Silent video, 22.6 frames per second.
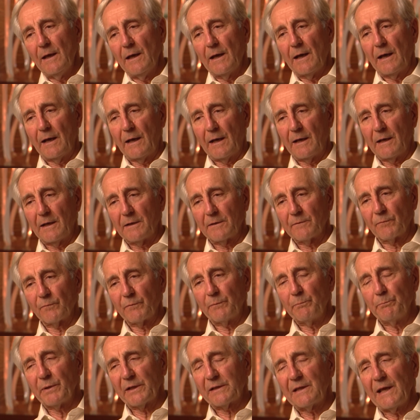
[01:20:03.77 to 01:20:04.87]

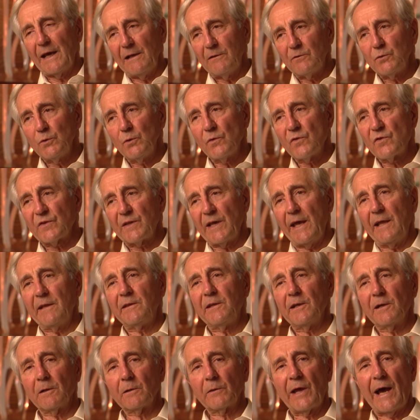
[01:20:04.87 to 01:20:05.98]
but they too stayed
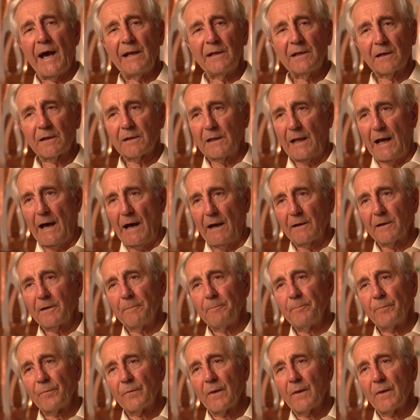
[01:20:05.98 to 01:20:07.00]
till 9 o'clock.